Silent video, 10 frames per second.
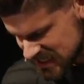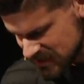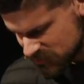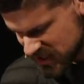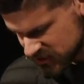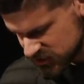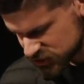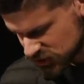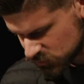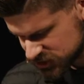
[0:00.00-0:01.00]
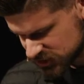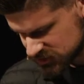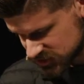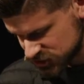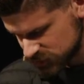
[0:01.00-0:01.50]
perish on which I,
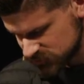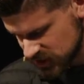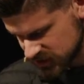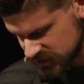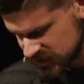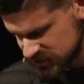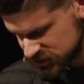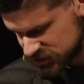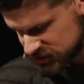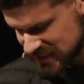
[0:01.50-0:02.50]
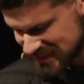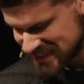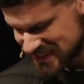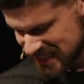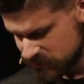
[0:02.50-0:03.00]
this is Job talking, let, let the
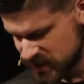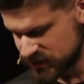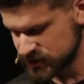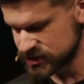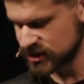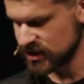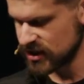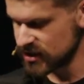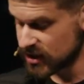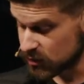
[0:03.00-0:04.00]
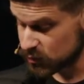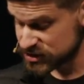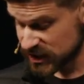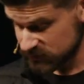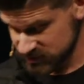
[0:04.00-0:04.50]
day perish on which I was